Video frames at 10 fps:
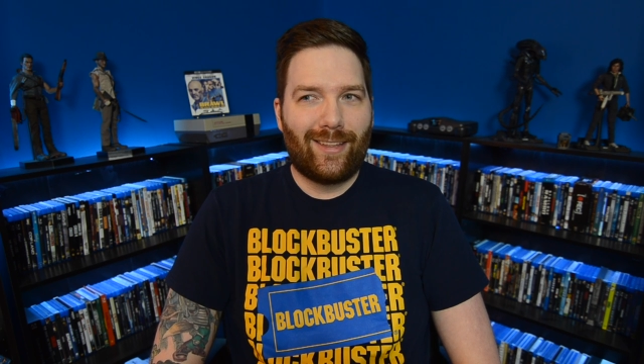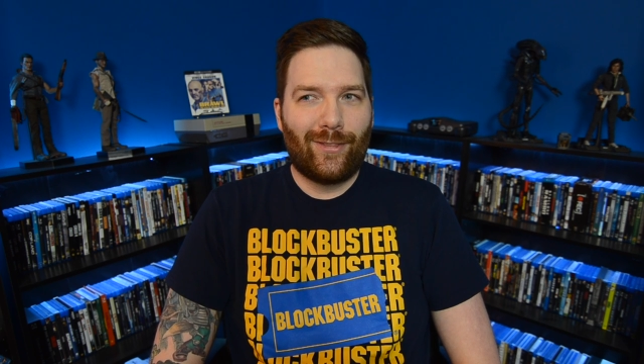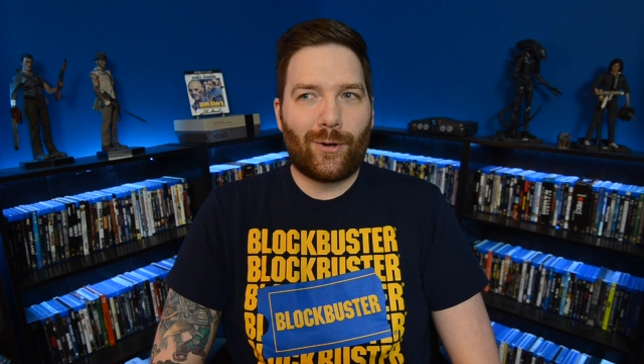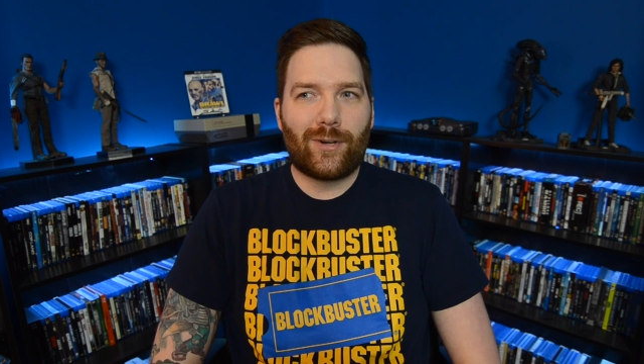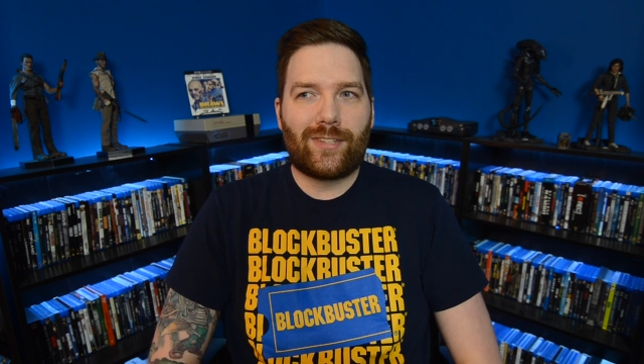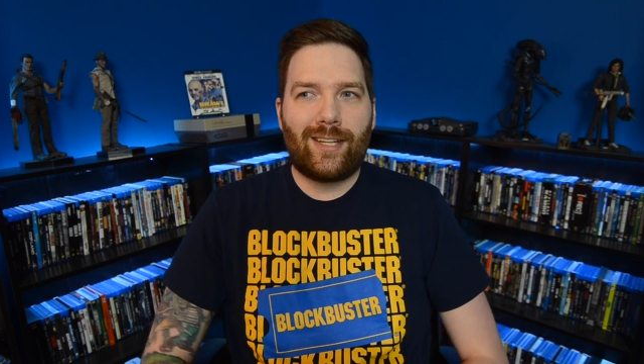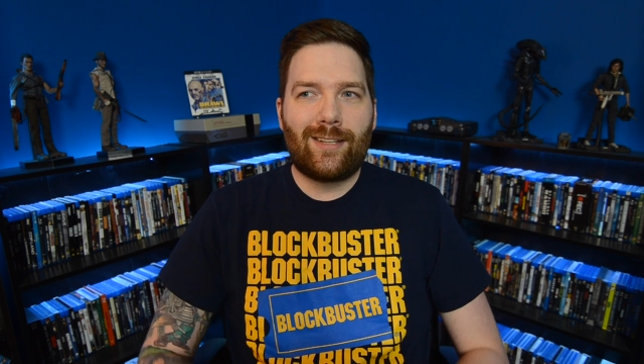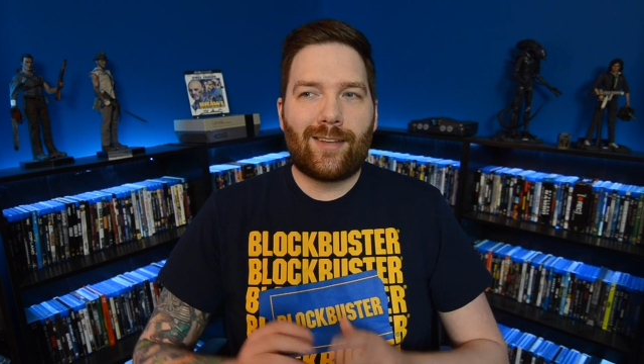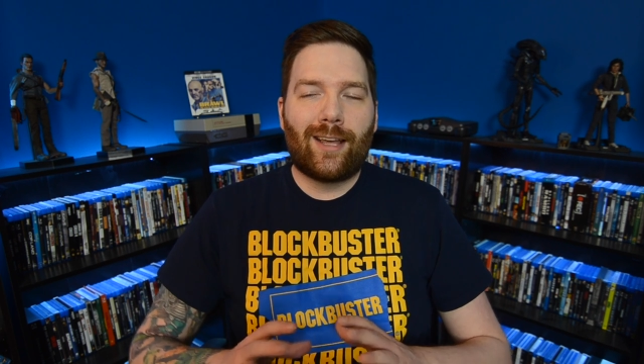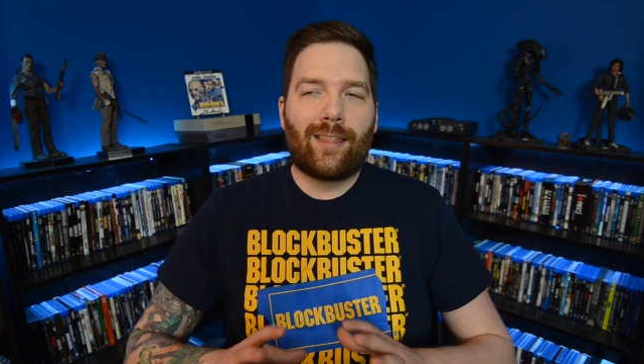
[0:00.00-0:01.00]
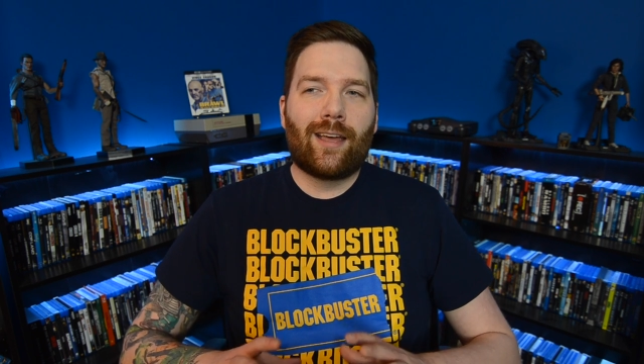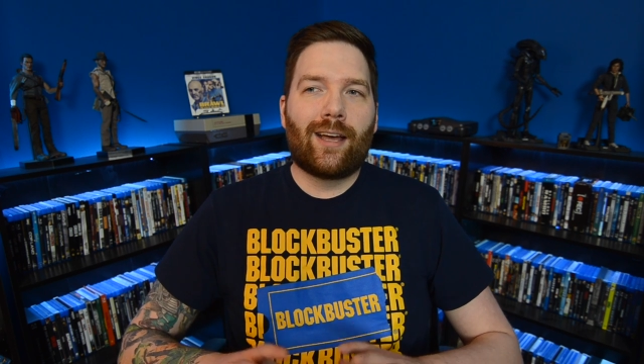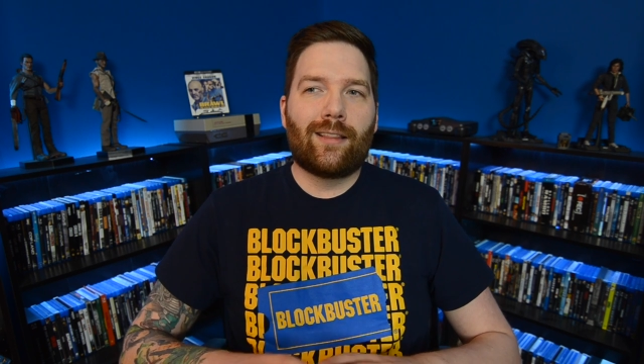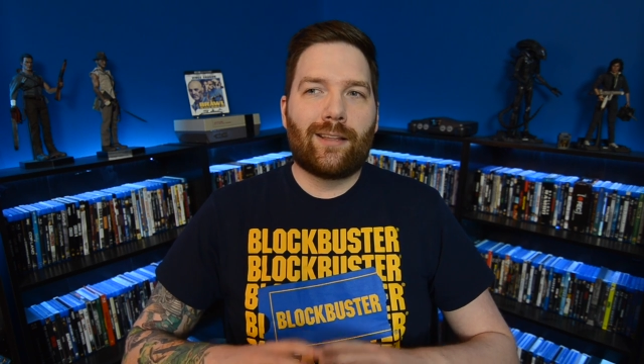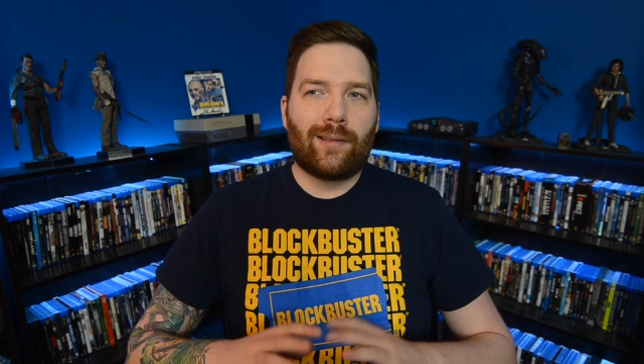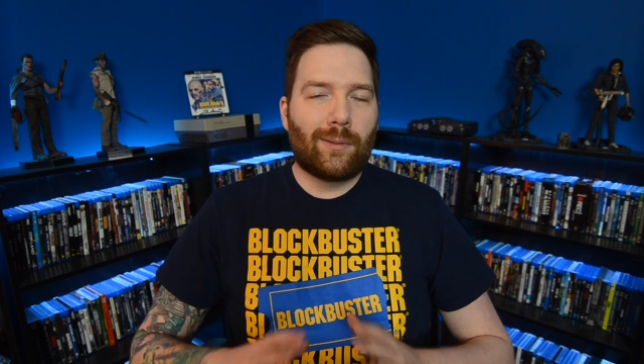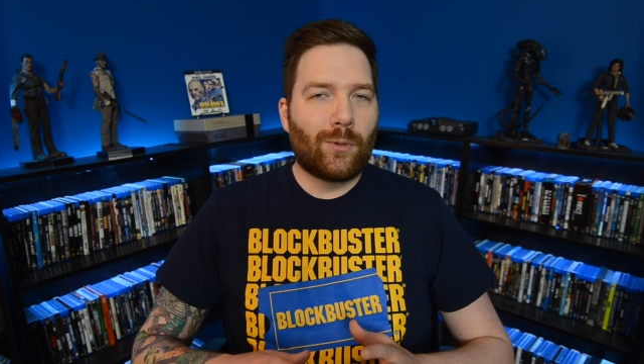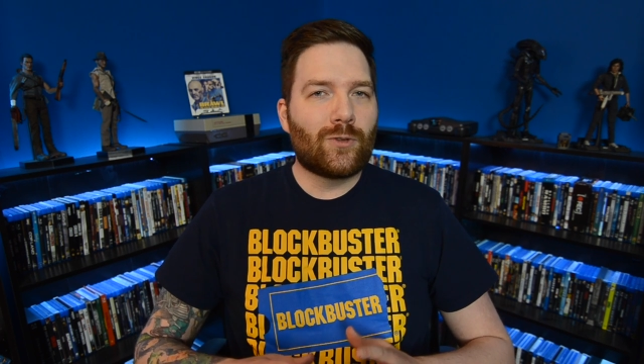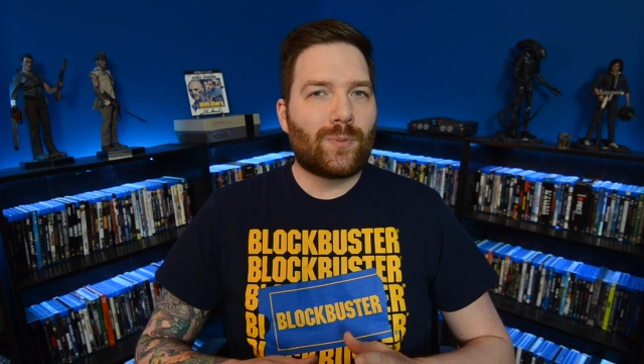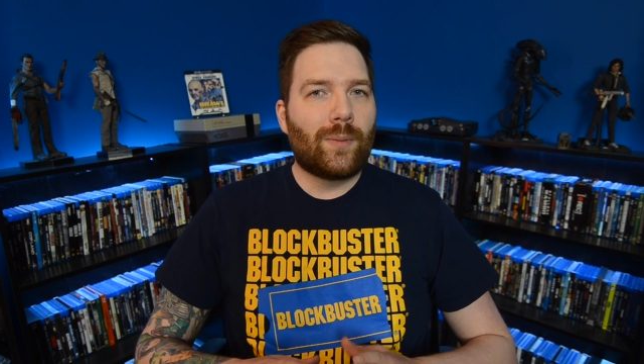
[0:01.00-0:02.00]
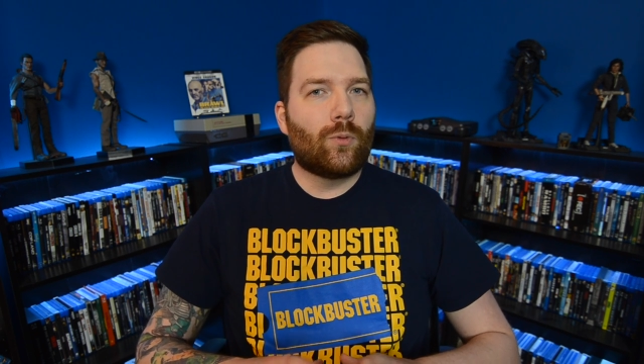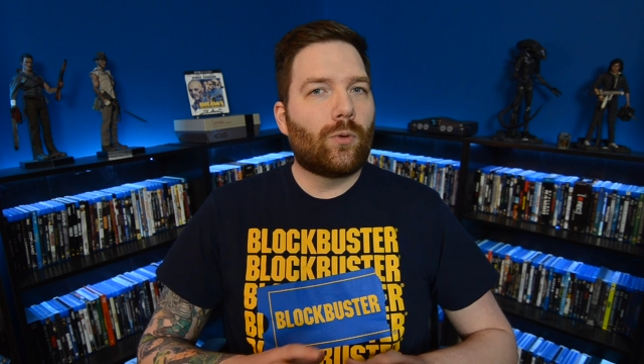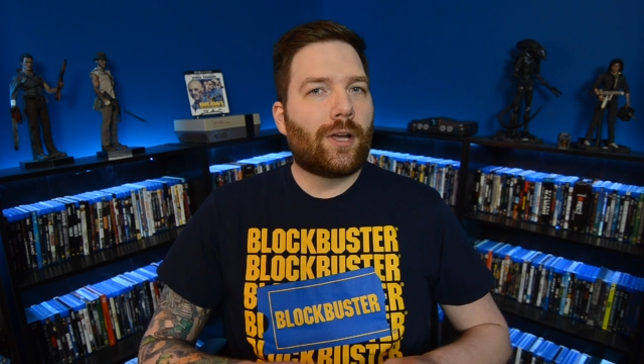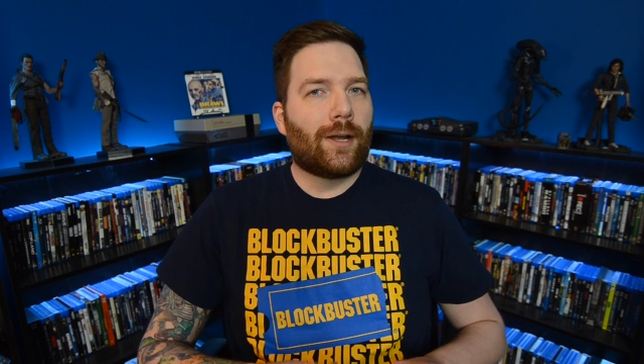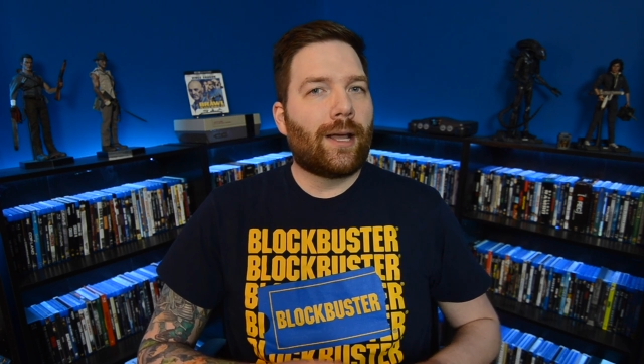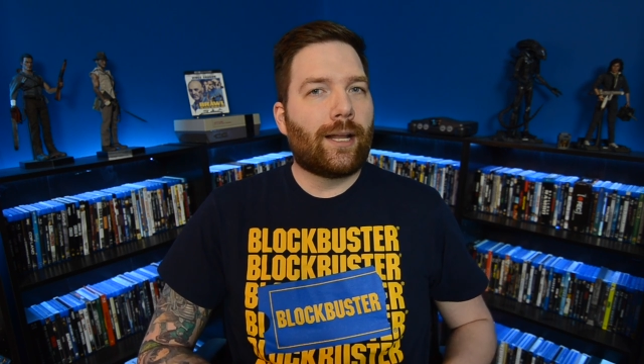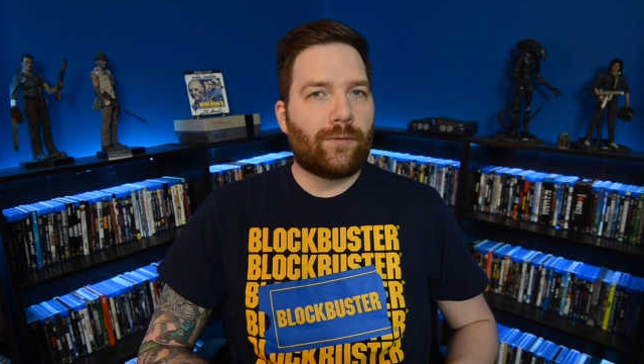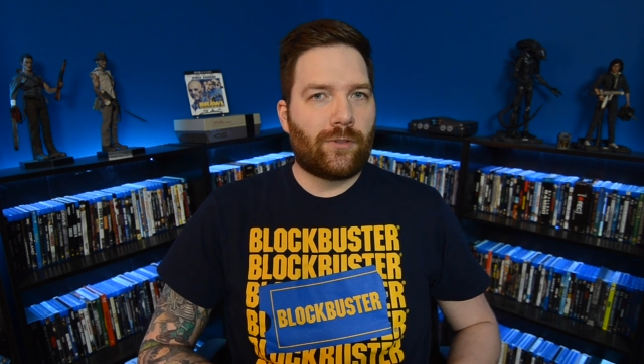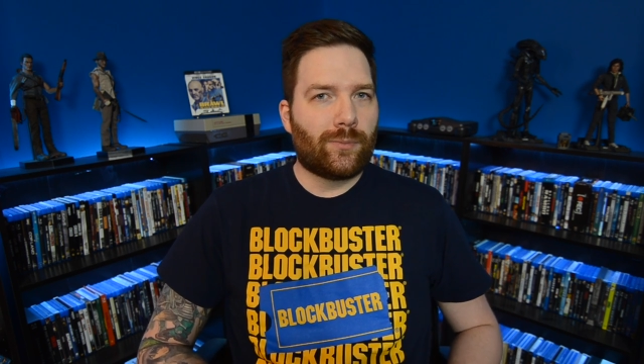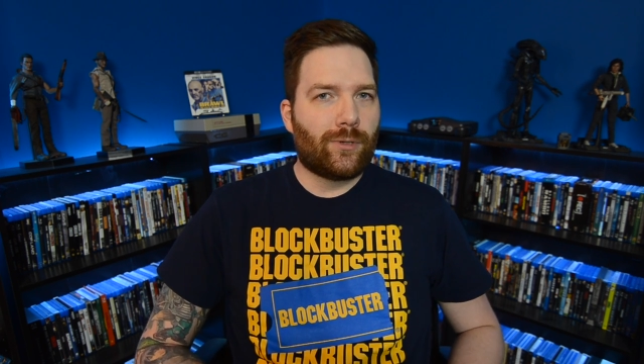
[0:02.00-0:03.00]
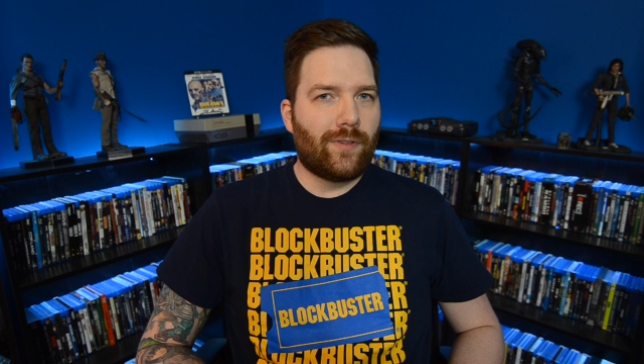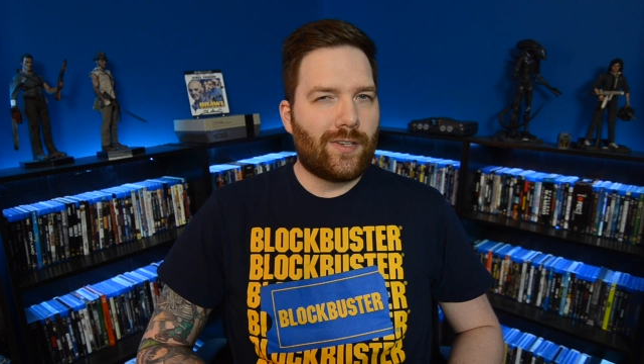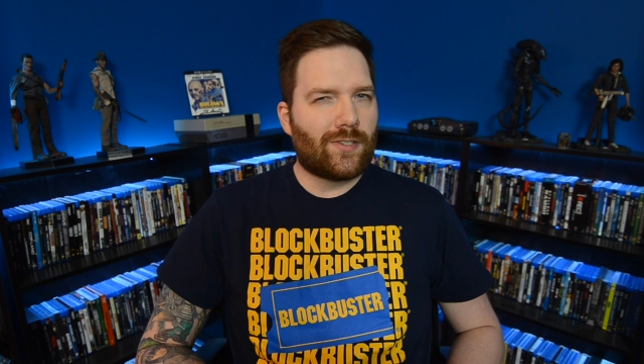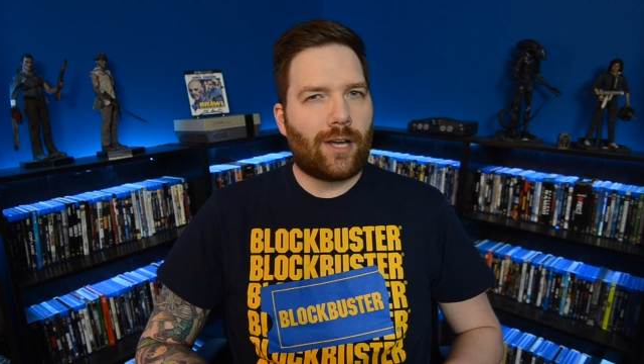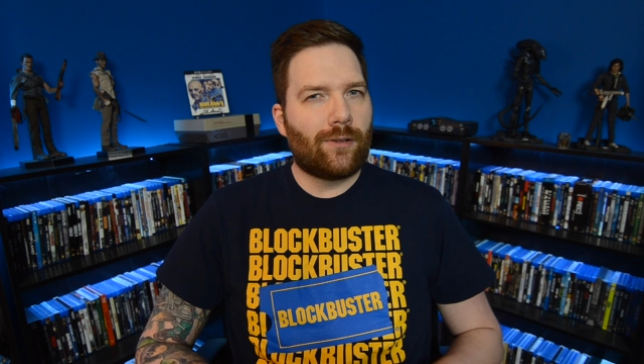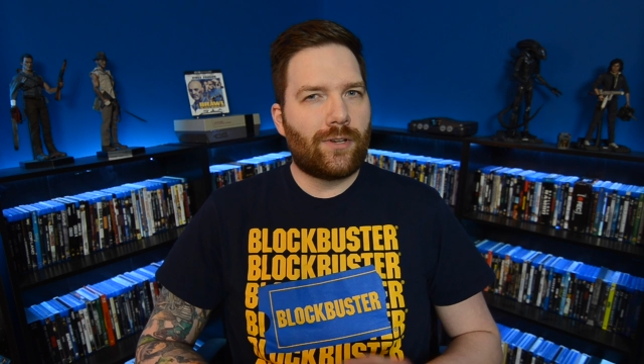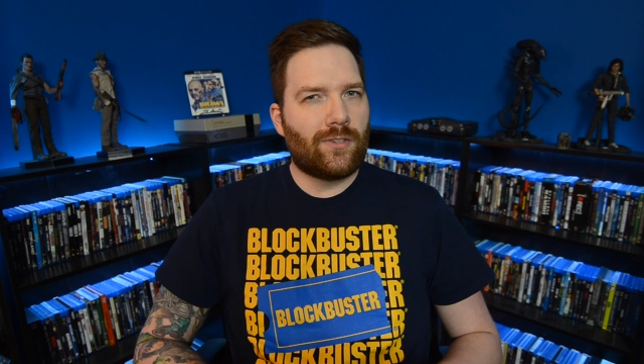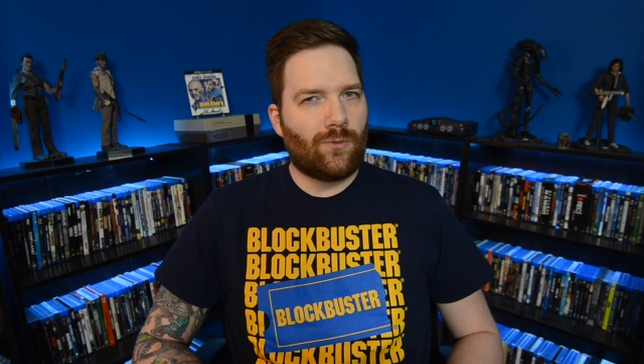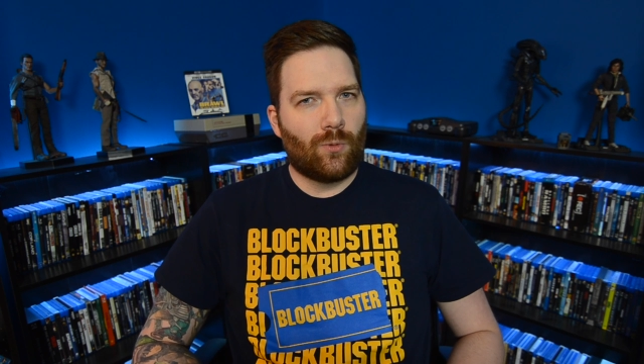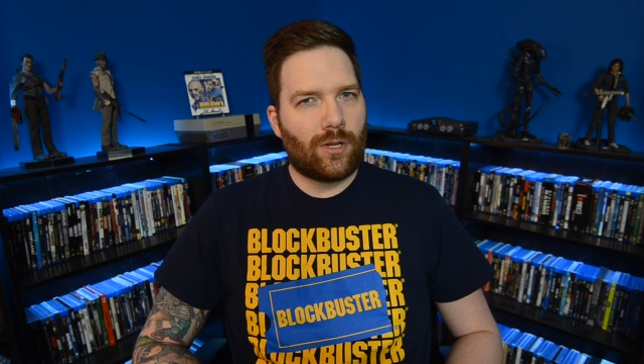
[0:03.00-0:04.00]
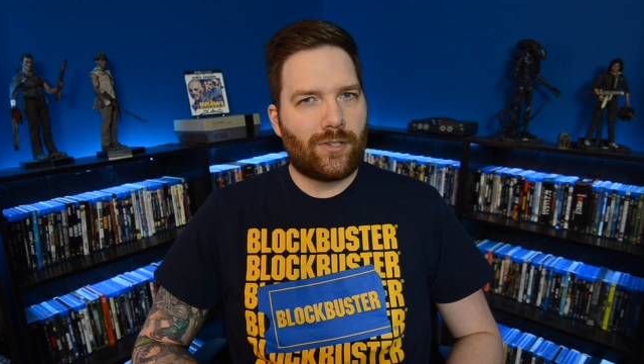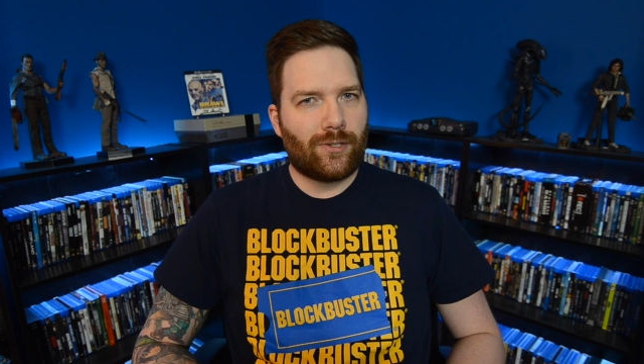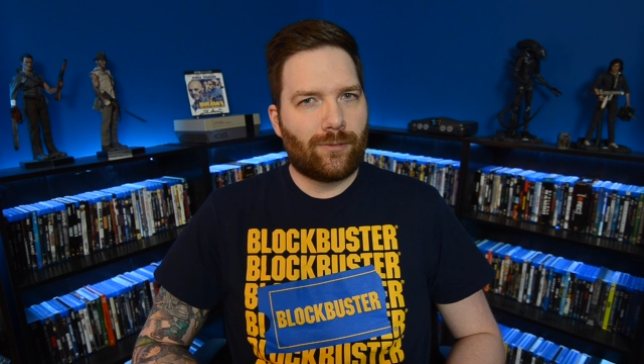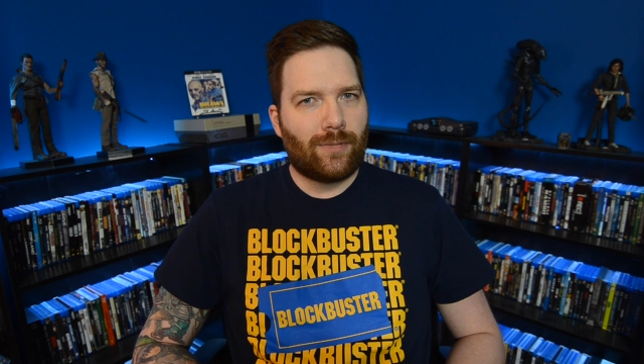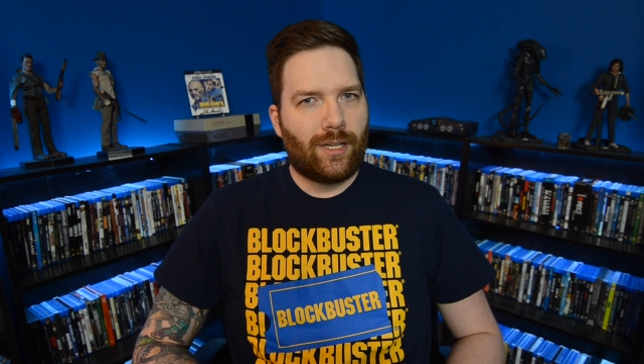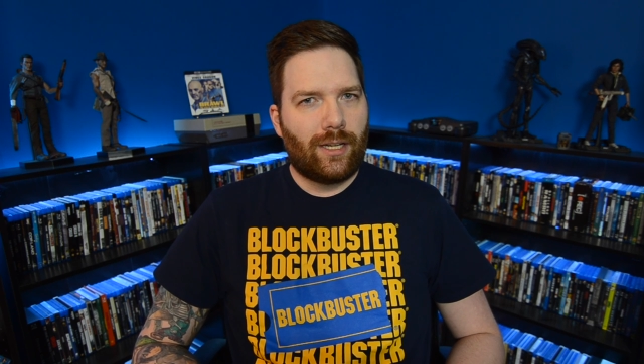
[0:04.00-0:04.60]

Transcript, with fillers: There are scenes like that that, that most people would cut out of their movies. Zahler doesn't want to.